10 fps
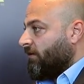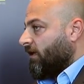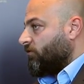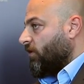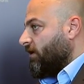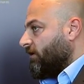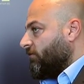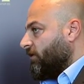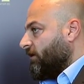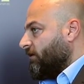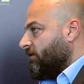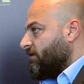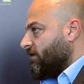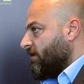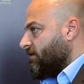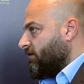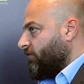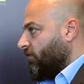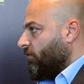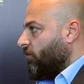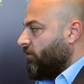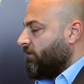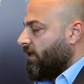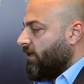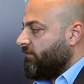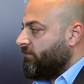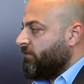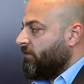That's why we discussing from long time